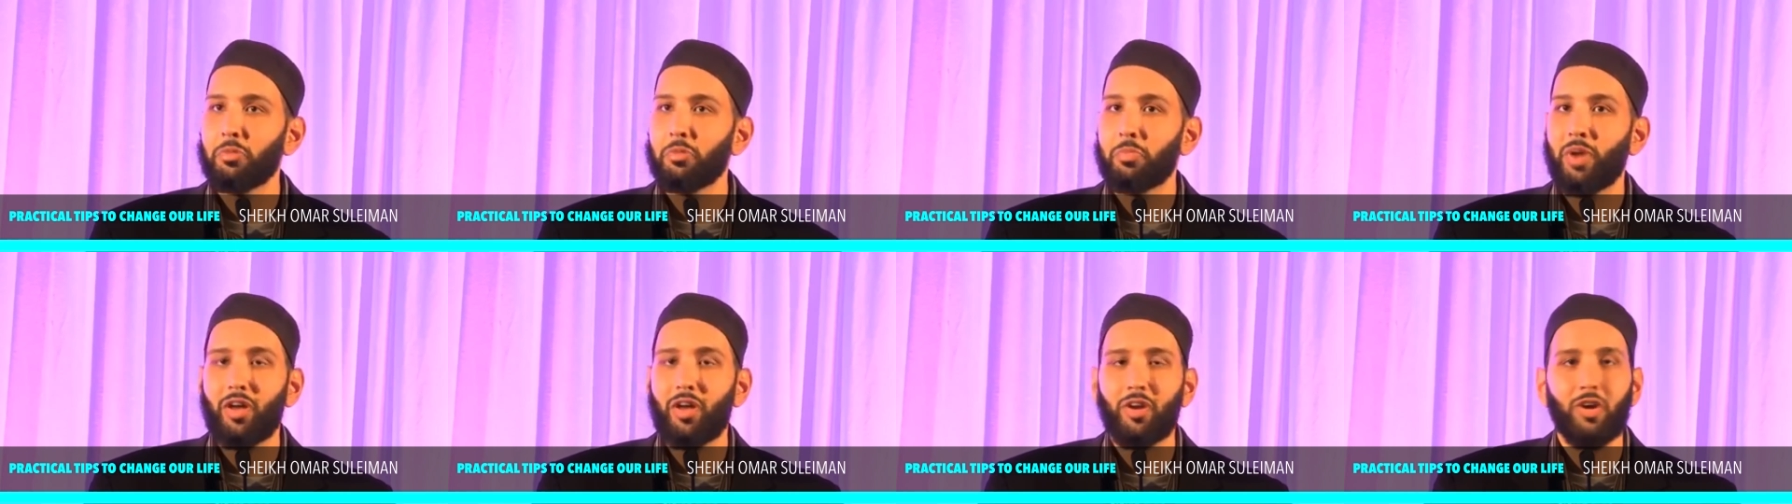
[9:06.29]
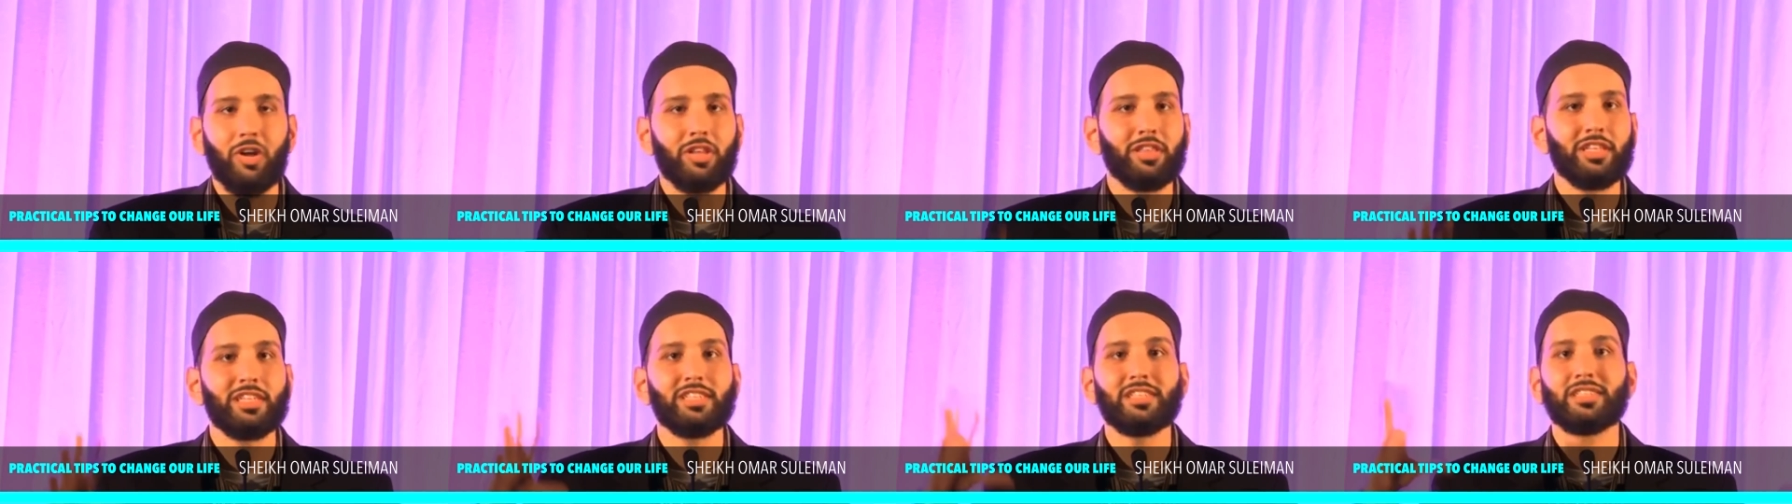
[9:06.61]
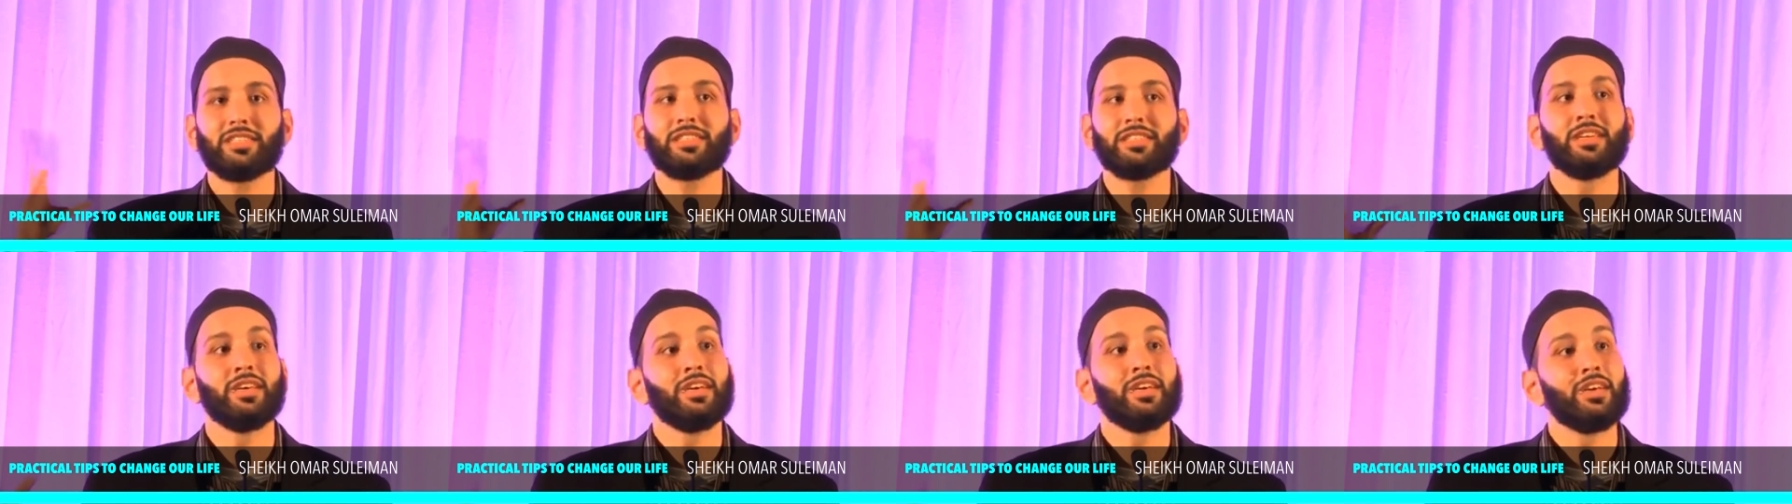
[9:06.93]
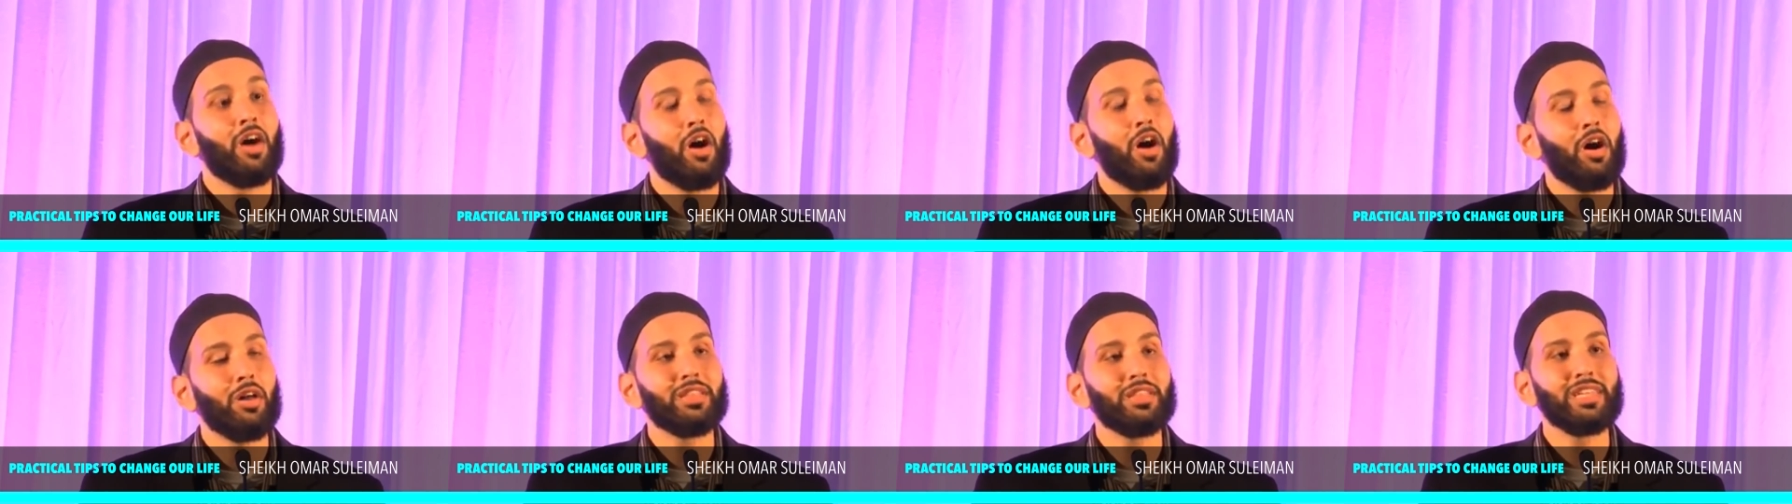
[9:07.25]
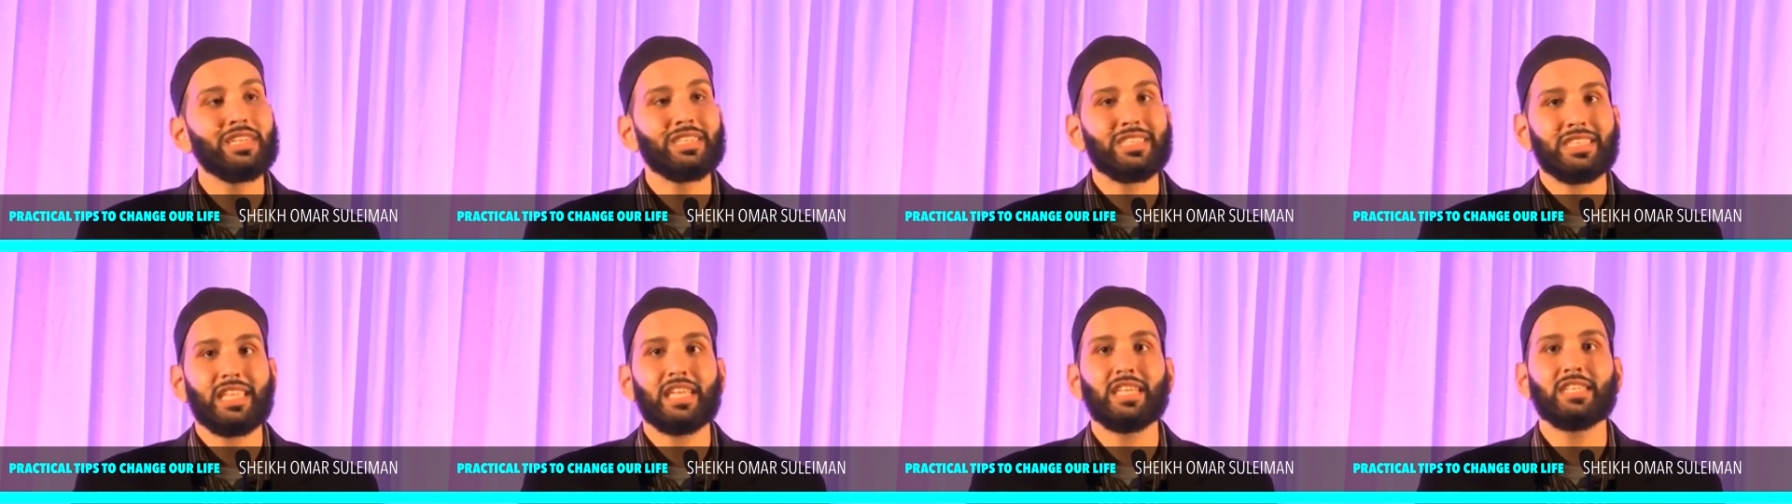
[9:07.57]
about all these all
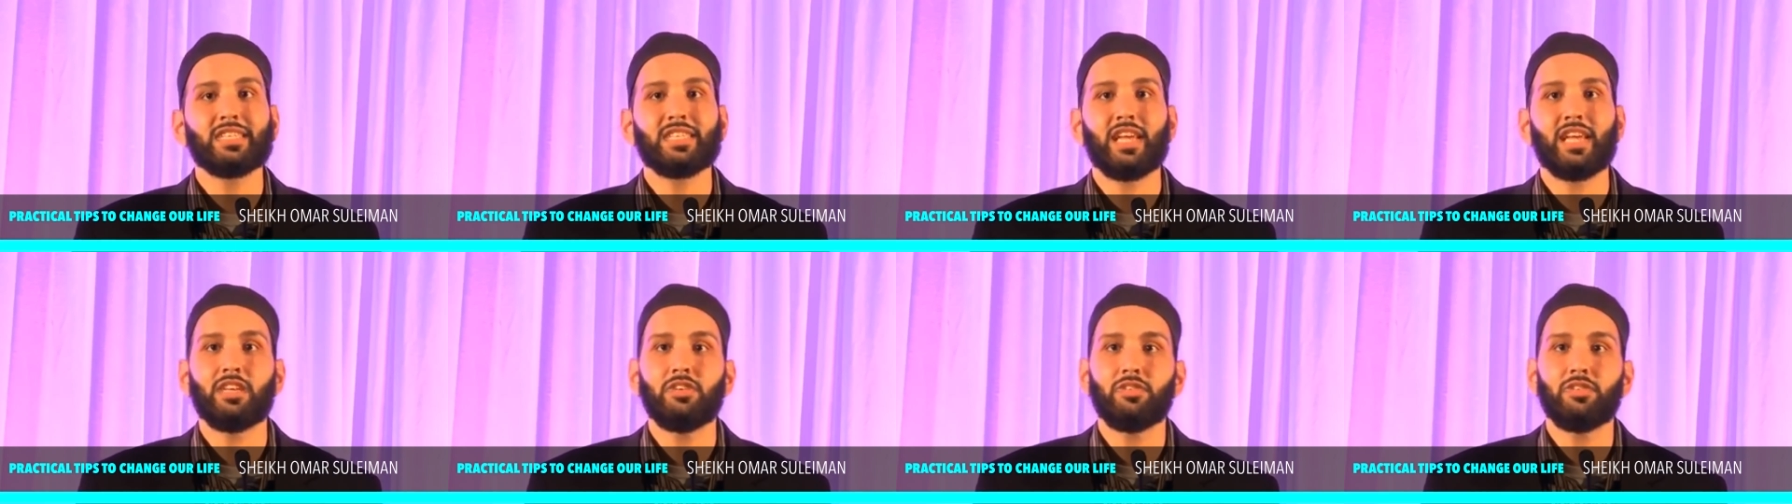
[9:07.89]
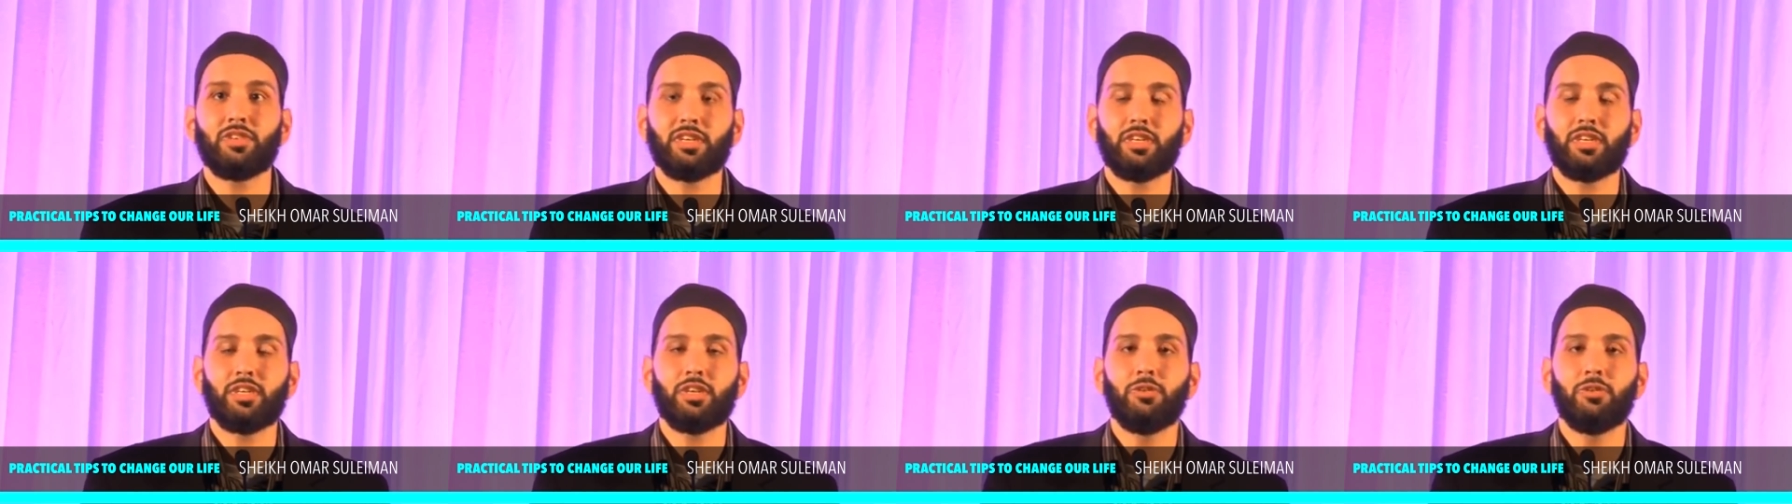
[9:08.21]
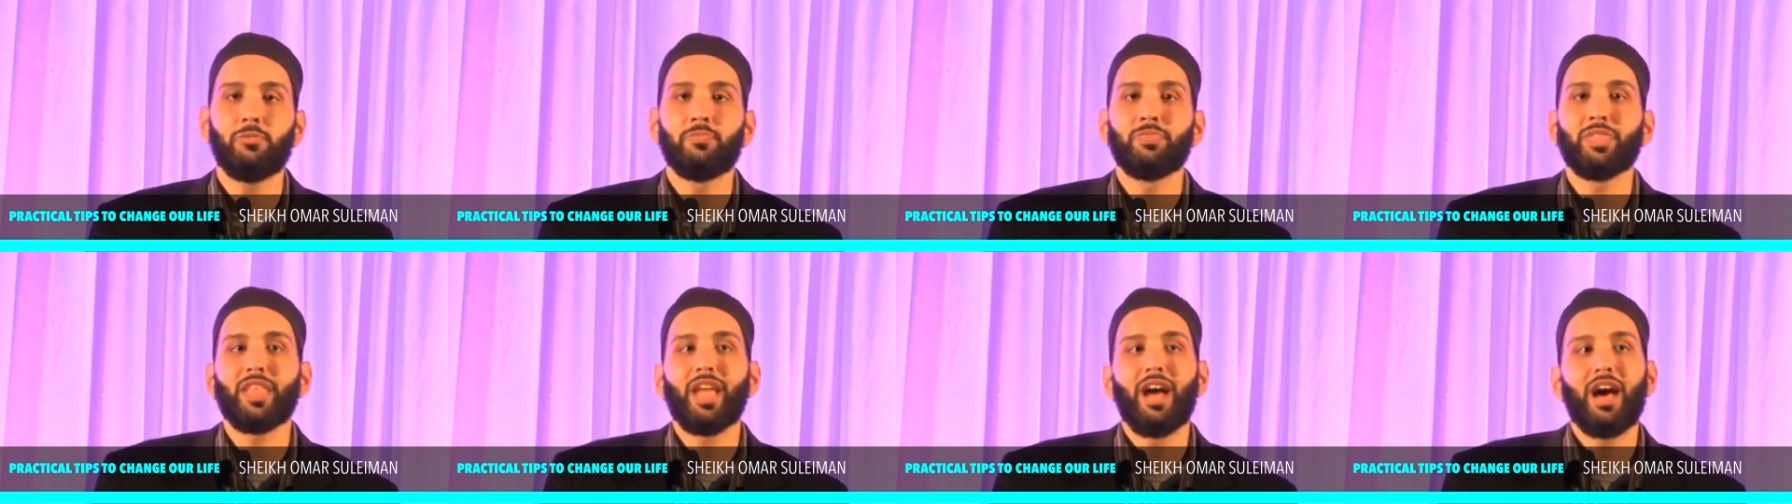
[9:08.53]
these things that you can do.